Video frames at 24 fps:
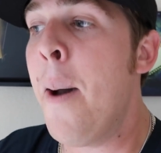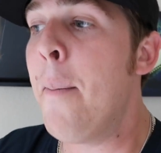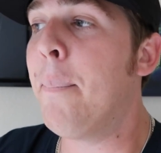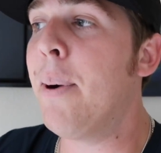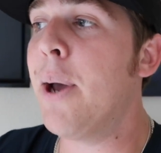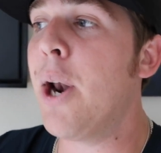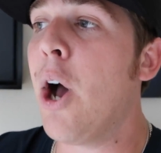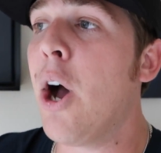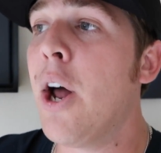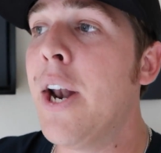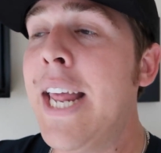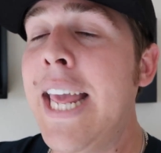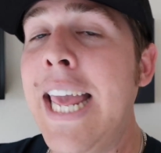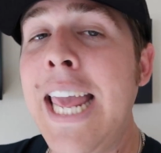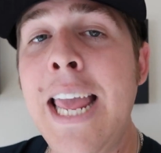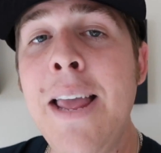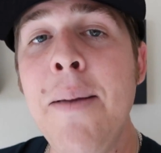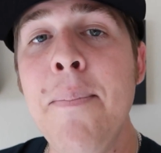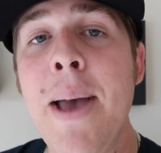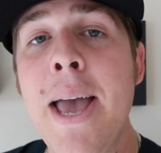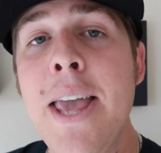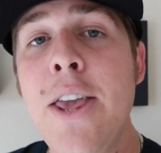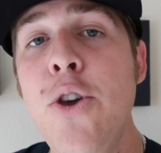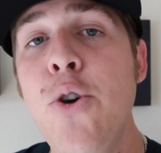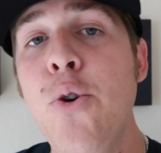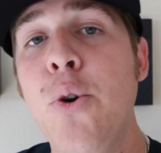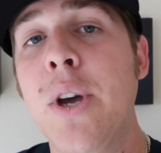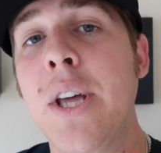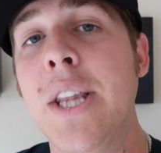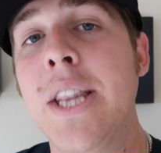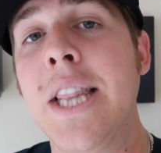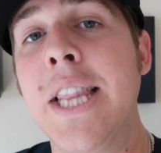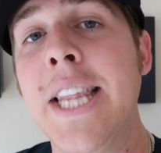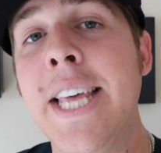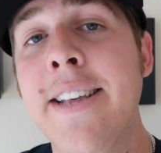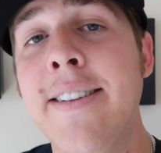But on eBay, you
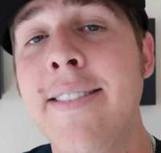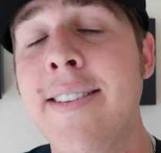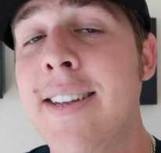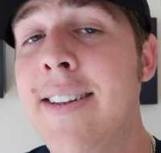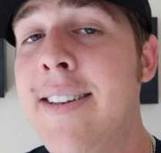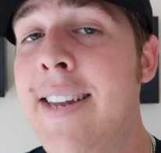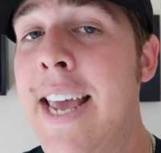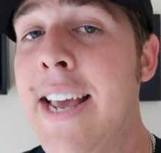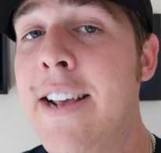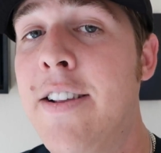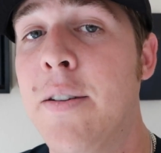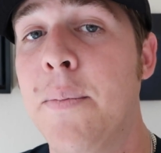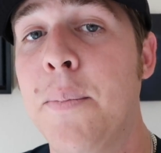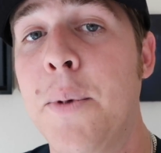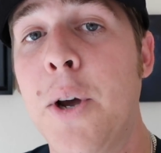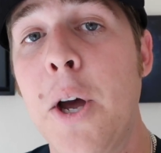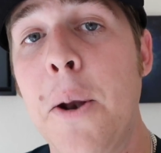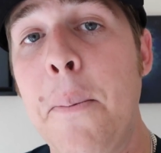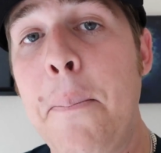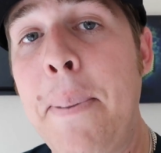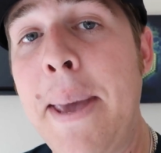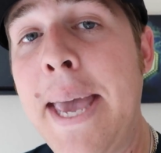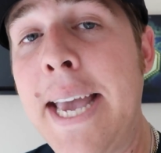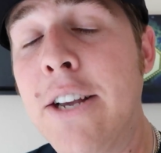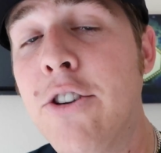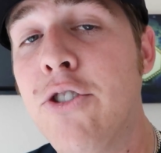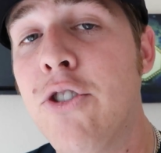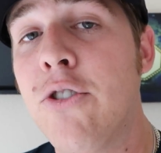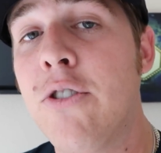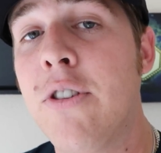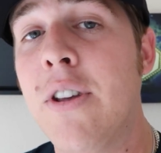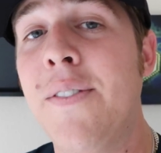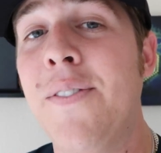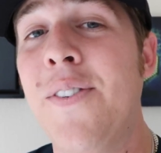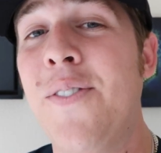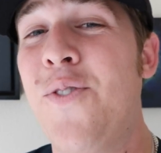could list it, take some good
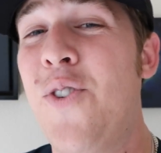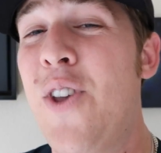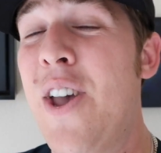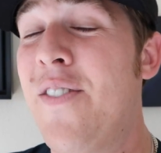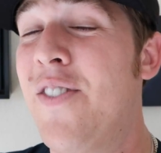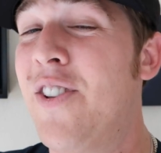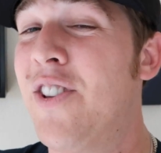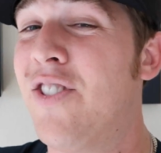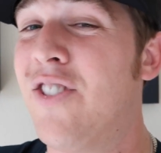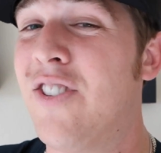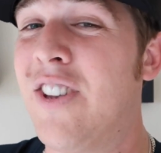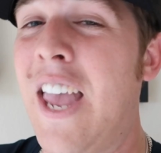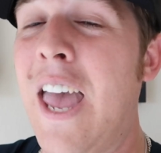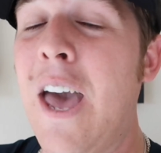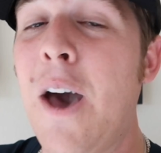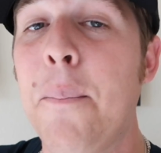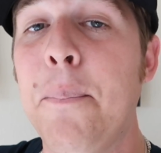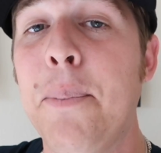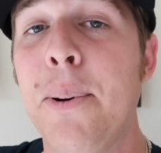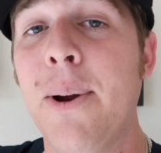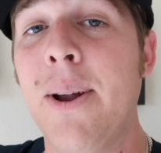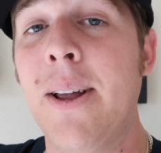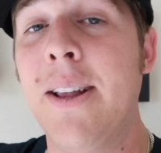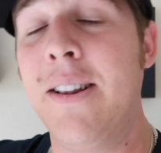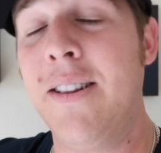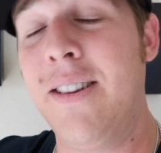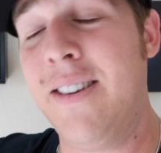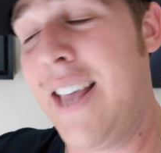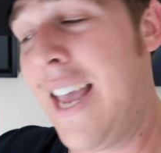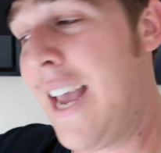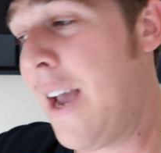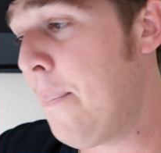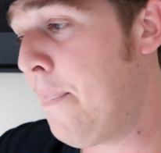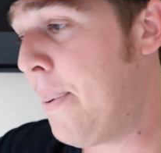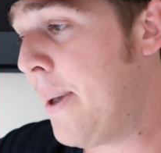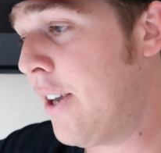pictures. If you have a scale, put it,
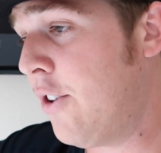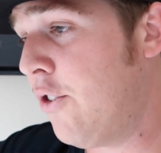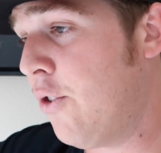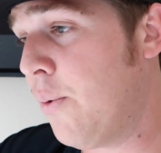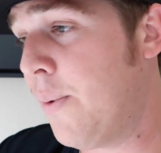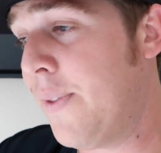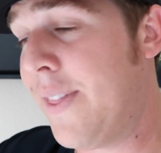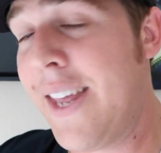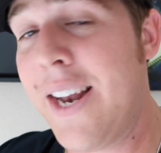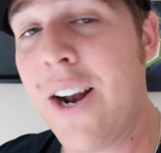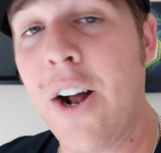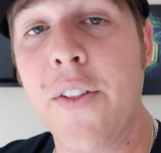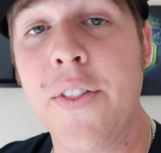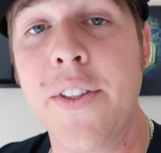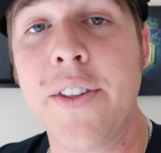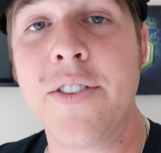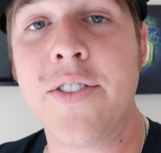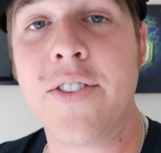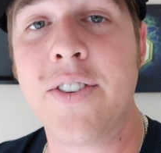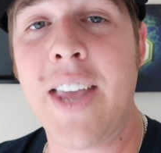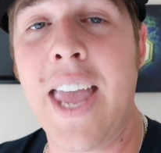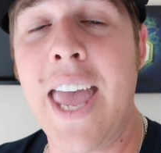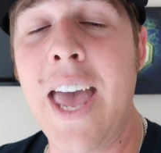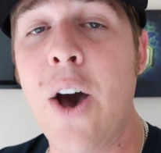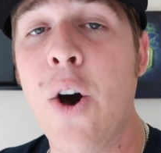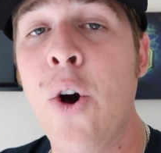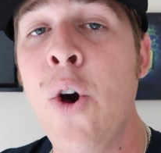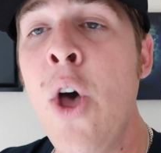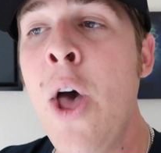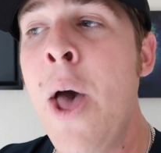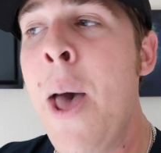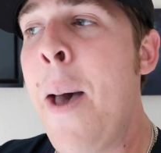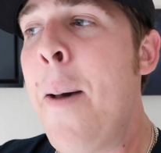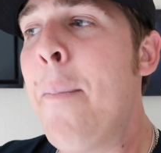take a picture picture with it on the scale.